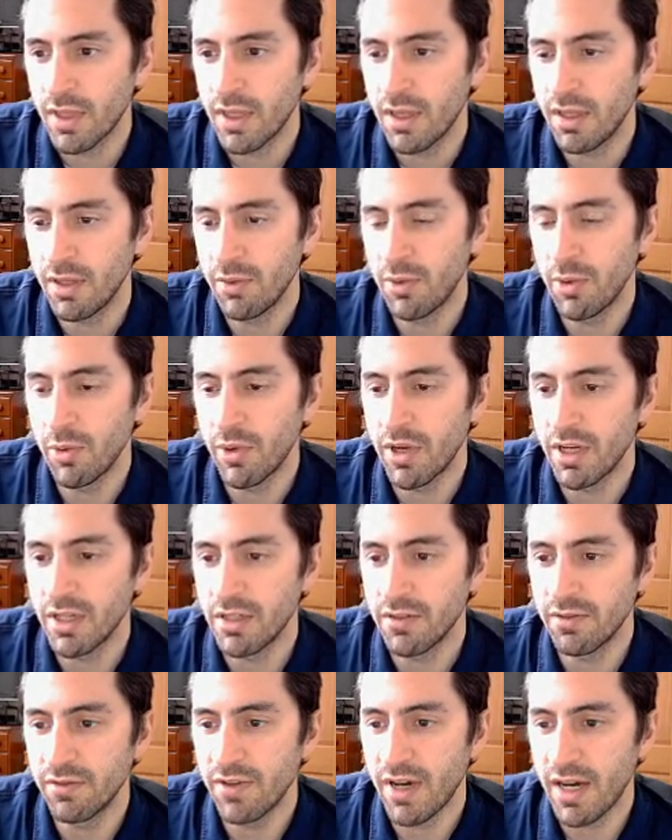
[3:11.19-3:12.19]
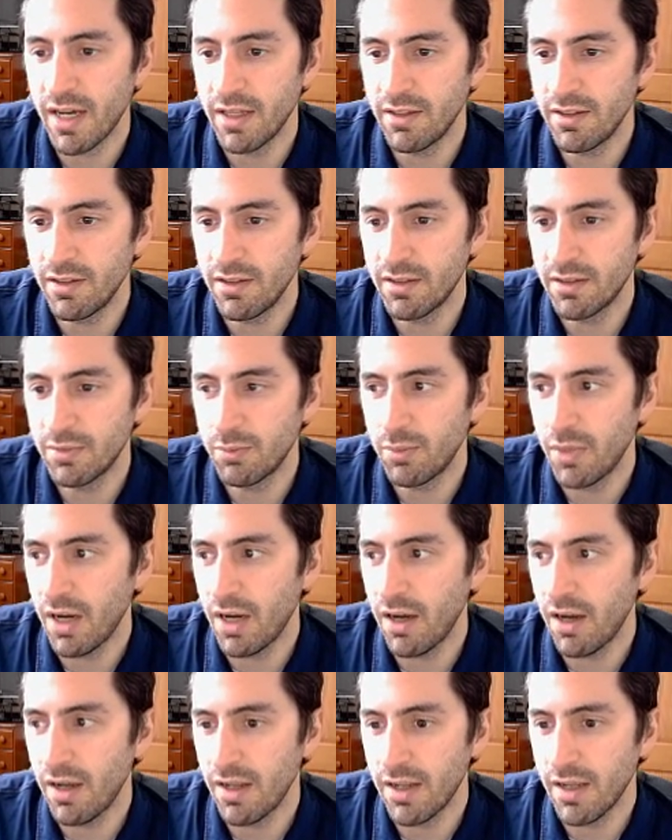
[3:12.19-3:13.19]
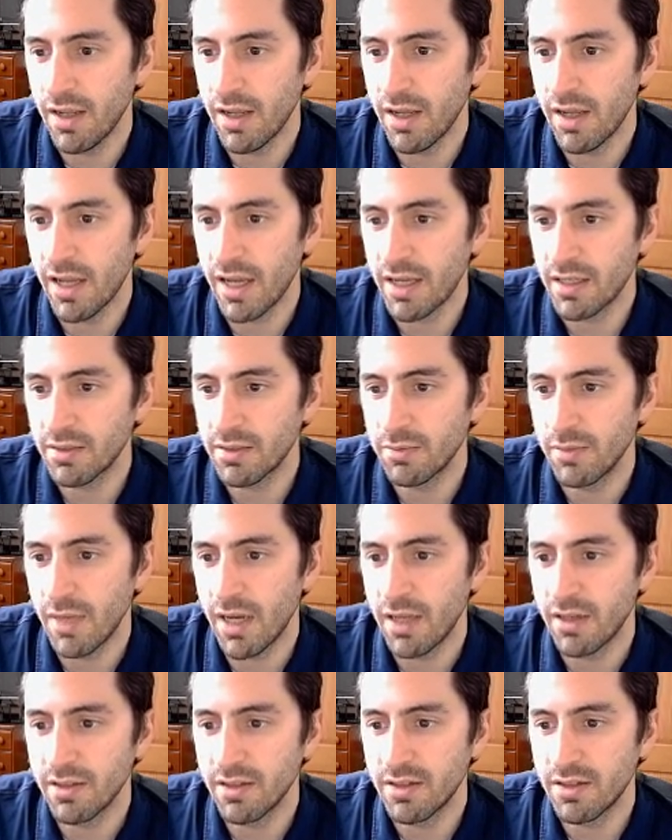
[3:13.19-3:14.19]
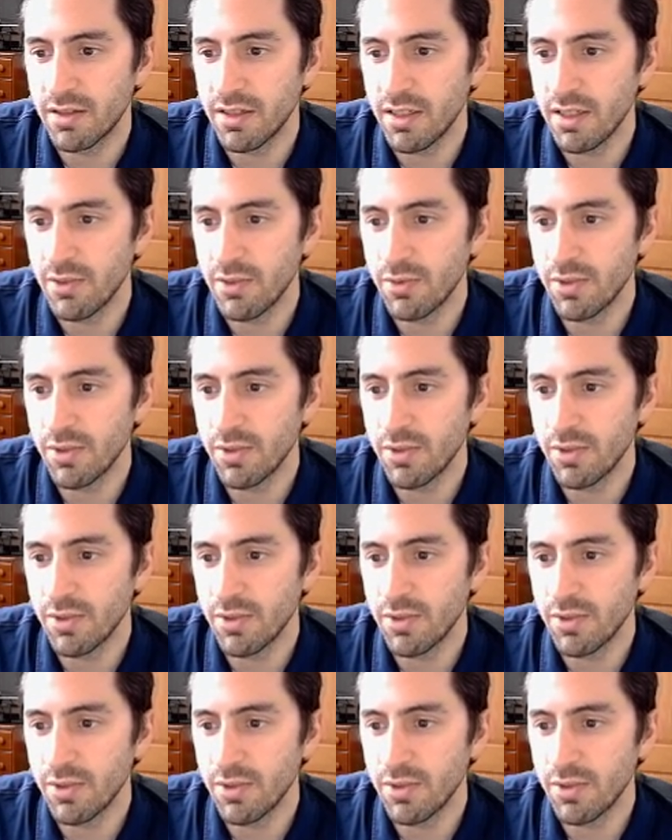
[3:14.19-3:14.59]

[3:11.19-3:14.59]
And then we want to divide this by x minus c,